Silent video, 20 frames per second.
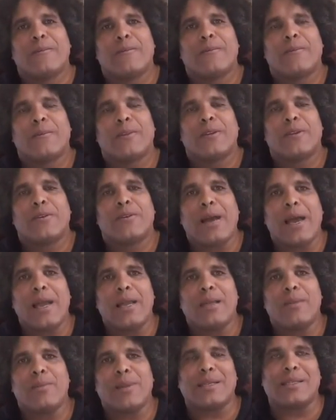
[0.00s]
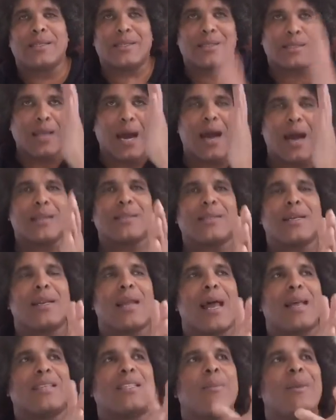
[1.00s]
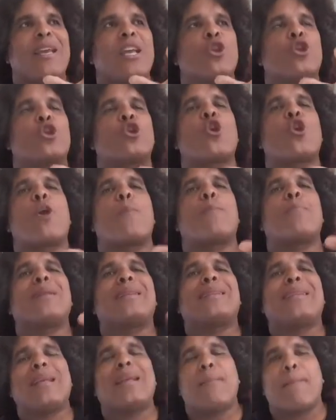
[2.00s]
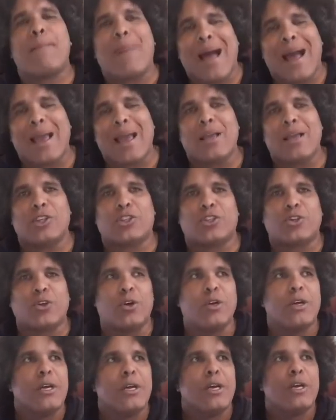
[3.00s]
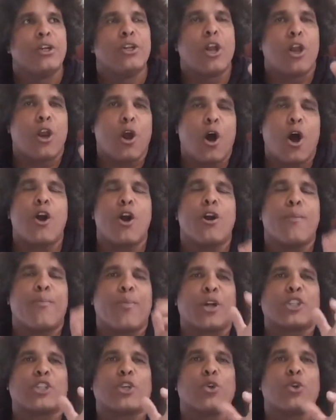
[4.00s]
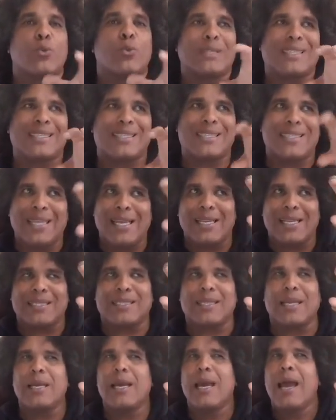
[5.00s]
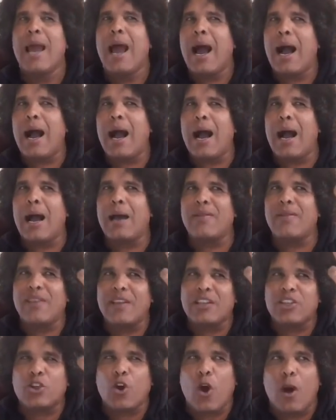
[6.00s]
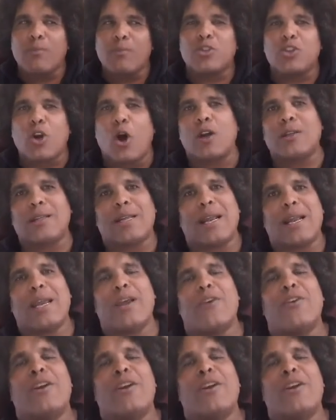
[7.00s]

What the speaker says: right? But it starts and it has to be interpreted by. So the lawyer, the prosecutor would see and say, this comes under the area. And